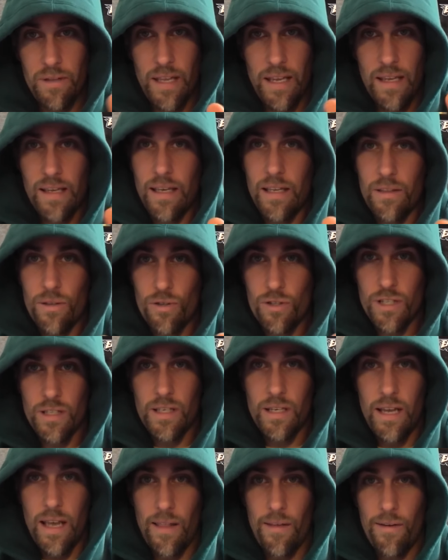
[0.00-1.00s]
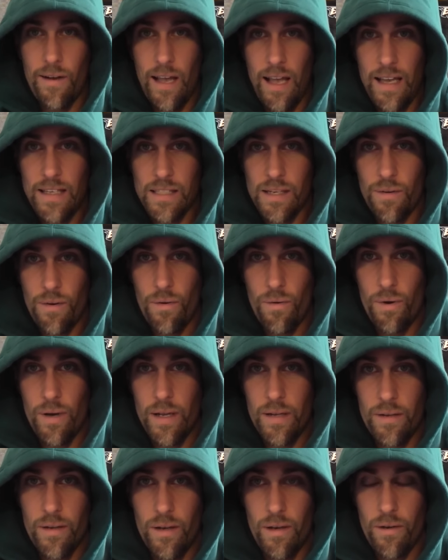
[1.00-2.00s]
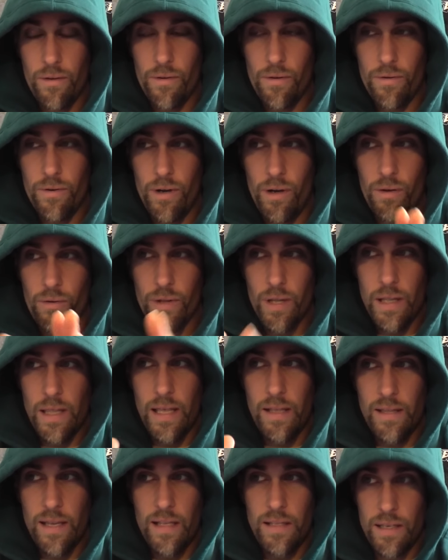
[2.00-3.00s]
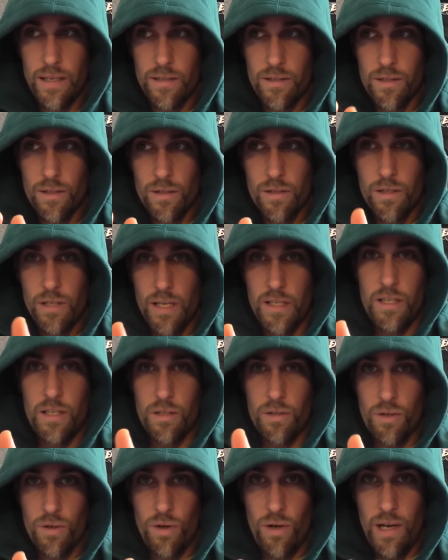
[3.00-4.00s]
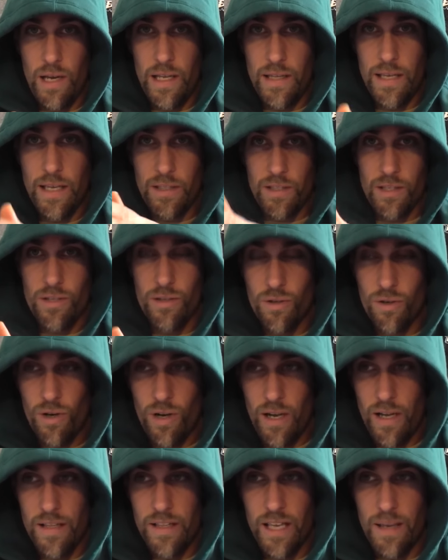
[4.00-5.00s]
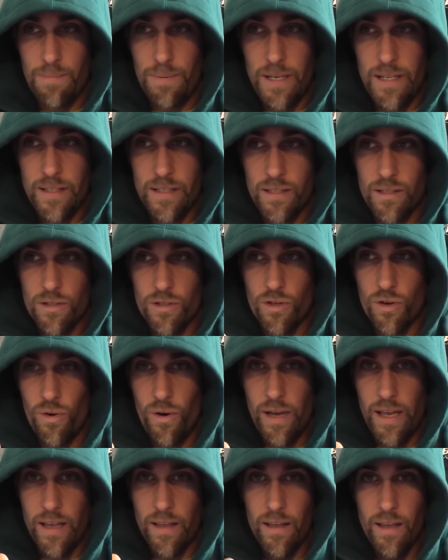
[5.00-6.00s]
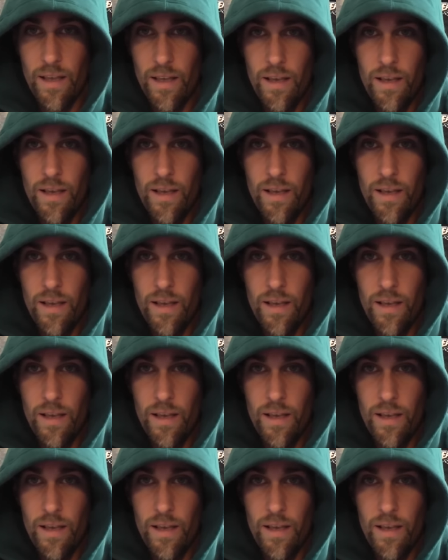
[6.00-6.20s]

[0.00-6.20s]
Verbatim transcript: They can get their shit together, guys. Everyone, no, no, no. They, they, they, did, they did good. They did good. They beat Detroit.